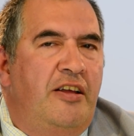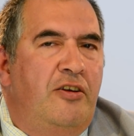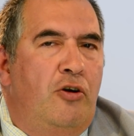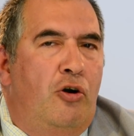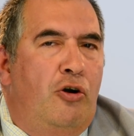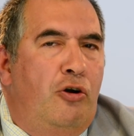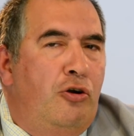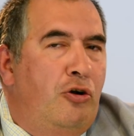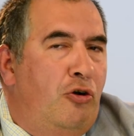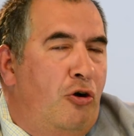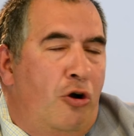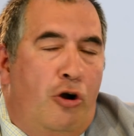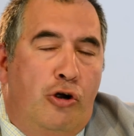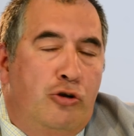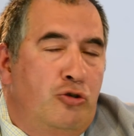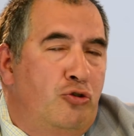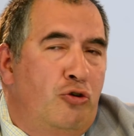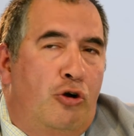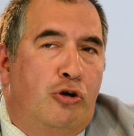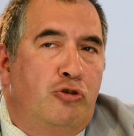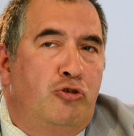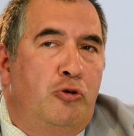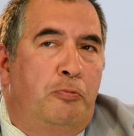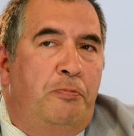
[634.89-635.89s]
or
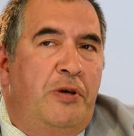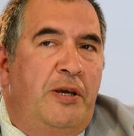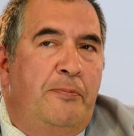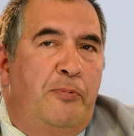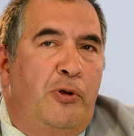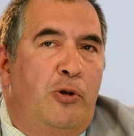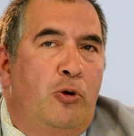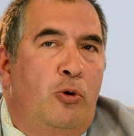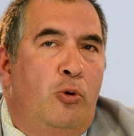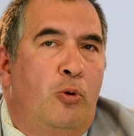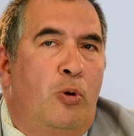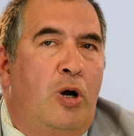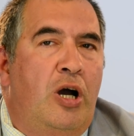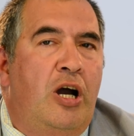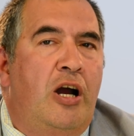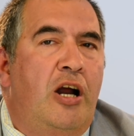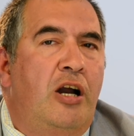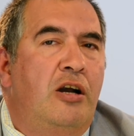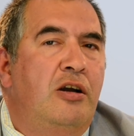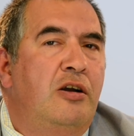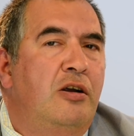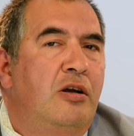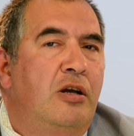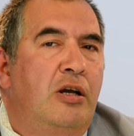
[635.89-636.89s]
talk to people who
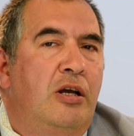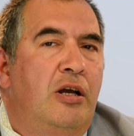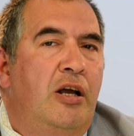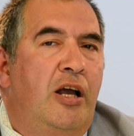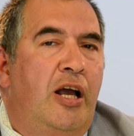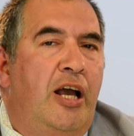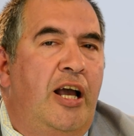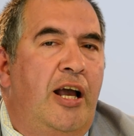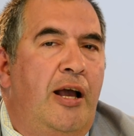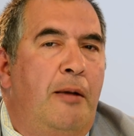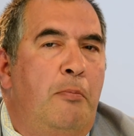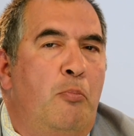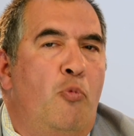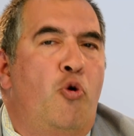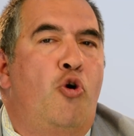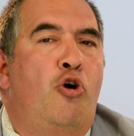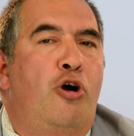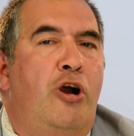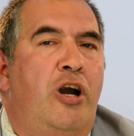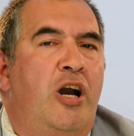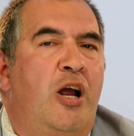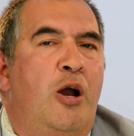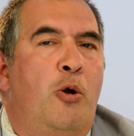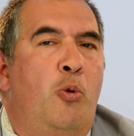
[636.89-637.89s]
are
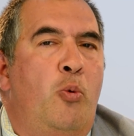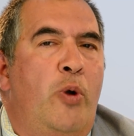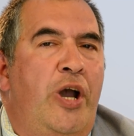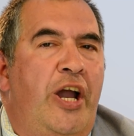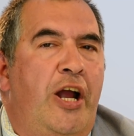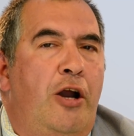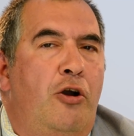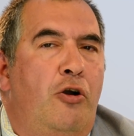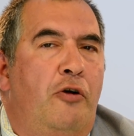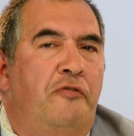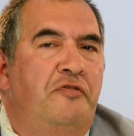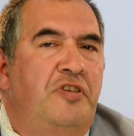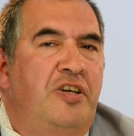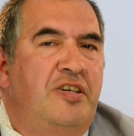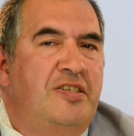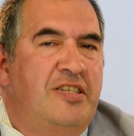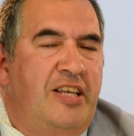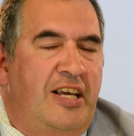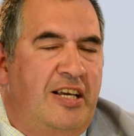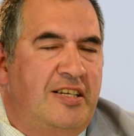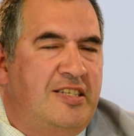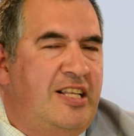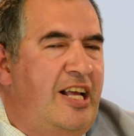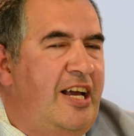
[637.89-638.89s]
more aware of these
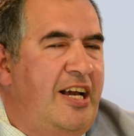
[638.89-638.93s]
things.